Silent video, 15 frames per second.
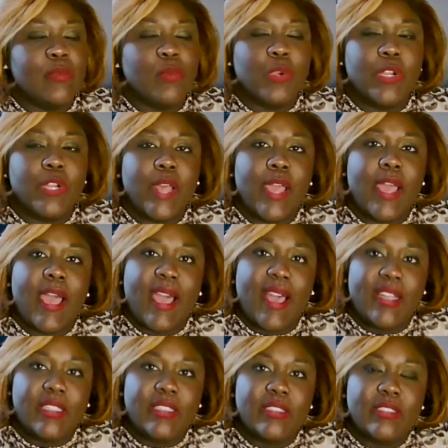we're not
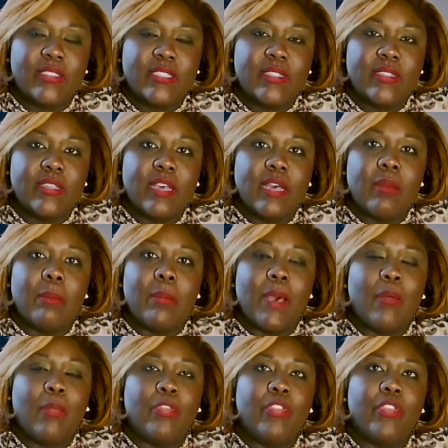honest
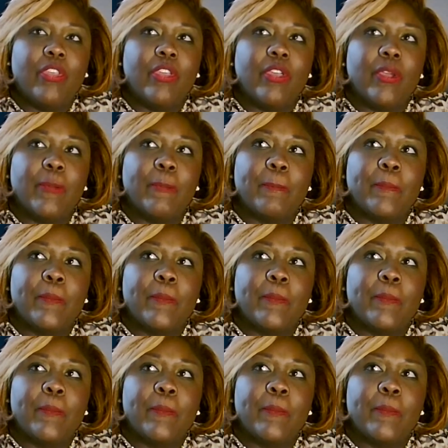about the